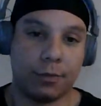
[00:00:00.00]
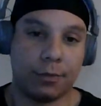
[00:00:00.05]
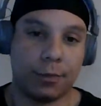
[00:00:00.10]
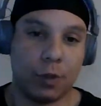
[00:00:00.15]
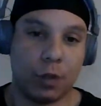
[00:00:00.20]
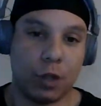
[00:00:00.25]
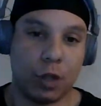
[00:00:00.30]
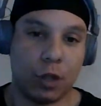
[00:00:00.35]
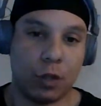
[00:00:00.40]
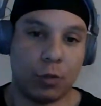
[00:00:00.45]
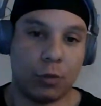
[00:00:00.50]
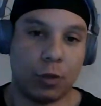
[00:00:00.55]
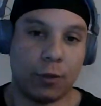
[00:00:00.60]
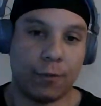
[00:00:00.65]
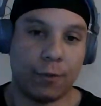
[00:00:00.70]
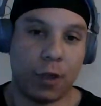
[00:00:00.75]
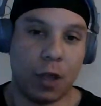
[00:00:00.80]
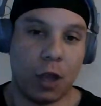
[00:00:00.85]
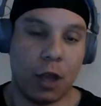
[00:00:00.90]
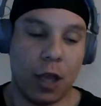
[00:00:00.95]

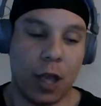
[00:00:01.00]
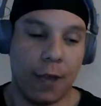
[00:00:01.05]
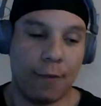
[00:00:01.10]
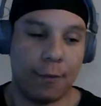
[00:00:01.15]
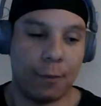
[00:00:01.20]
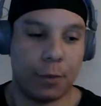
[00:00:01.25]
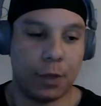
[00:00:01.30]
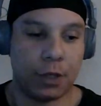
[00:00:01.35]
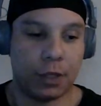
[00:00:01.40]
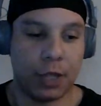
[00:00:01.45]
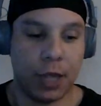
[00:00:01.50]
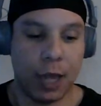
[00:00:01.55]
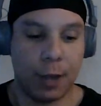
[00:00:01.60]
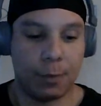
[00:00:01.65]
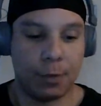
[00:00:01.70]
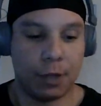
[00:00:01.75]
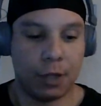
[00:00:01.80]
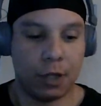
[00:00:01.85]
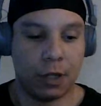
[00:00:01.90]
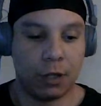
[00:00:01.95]
If y'all haven't been
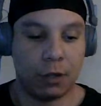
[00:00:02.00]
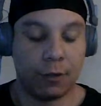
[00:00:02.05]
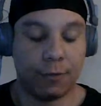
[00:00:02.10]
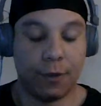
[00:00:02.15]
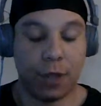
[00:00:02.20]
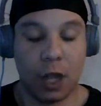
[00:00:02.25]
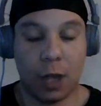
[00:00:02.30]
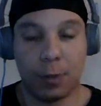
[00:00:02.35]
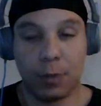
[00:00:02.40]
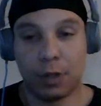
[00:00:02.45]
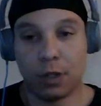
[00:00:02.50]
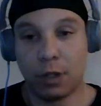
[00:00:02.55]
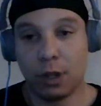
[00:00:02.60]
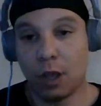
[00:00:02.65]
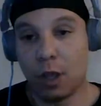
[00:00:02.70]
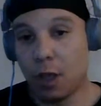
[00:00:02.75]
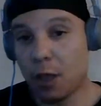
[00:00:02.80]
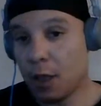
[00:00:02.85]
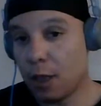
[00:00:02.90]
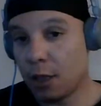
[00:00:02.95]
tapped in, or if y'all
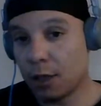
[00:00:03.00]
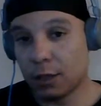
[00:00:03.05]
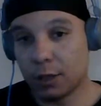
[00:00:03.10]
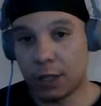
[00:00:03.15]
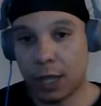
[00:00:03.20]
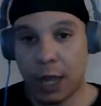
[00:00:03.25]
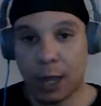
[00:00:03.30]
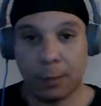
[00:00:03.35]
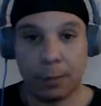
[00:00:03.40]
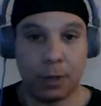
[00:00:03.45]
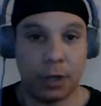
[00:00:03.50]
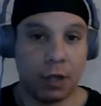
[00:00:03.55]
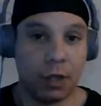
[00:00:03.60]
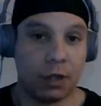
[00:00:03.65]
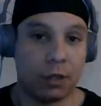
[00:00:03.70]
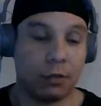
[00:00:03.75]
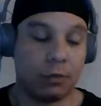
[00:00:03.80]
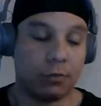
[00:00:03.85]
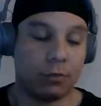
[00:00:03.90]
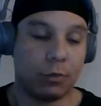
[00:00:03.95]
been tapped
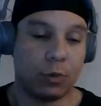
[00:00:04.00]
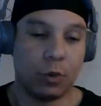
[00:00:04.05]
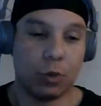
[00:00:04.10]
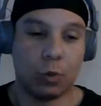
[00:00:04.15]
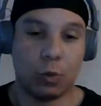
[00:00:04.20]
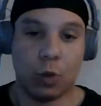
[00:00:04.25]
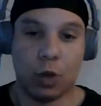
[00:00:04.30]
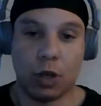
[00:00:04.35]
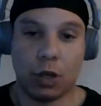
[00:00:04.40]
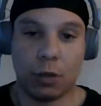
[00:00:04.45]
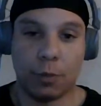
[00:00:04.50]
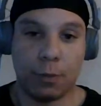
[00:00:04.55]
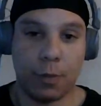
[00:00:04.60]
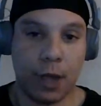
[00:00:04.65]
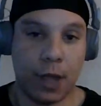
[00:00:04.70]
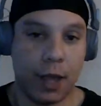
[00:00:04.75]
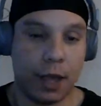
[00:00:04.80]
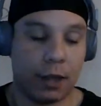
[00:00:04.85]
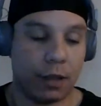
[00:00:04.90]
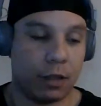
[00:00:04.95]
in, welcome
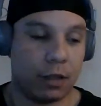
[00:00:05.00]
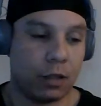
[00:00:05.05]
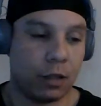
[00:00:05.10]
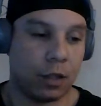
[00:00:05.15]
back.